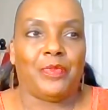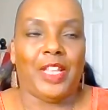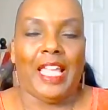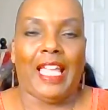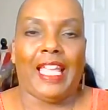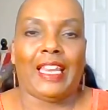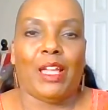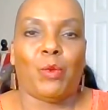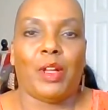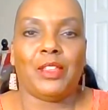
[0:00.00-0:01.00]
And
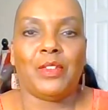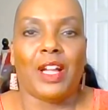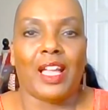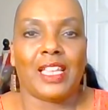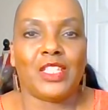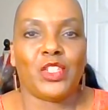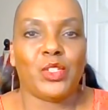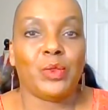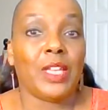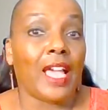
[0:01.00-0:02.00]
I want you guys
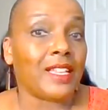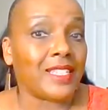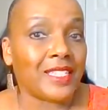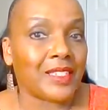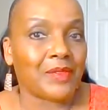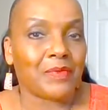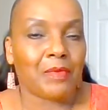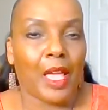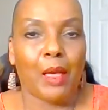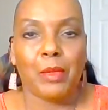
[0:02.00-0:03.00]
to guess
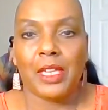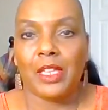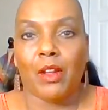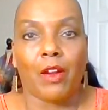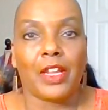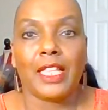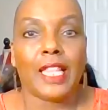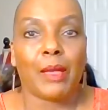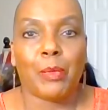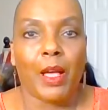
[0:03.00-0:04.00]
how many are in
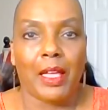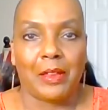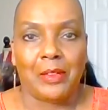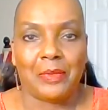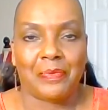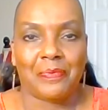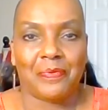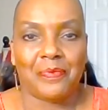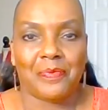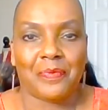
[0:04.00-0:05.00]
that pile.
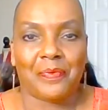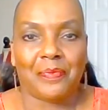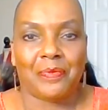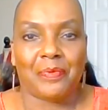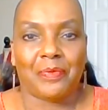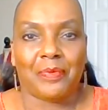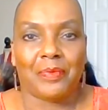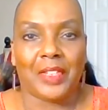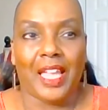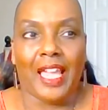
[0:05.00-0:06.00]

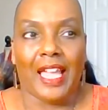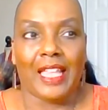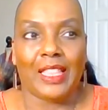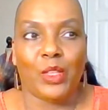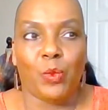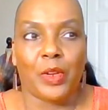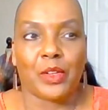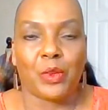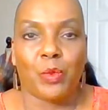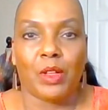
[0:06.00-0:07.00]
and the
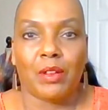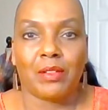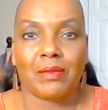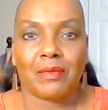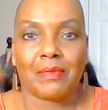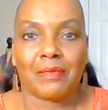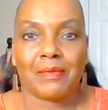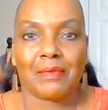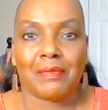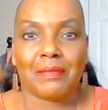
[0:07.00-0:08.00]
winner will
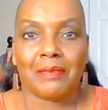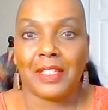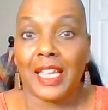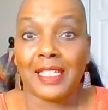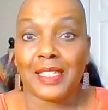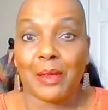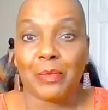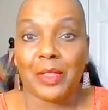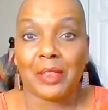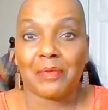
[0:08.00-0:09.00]
get
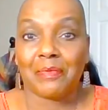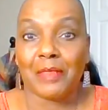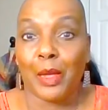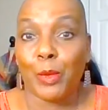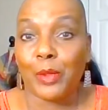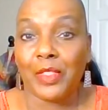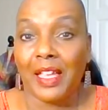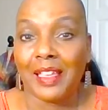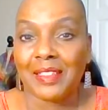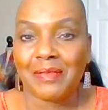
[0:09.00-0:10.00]
something. How about
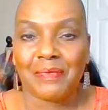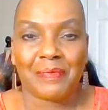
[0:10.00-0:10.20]
that?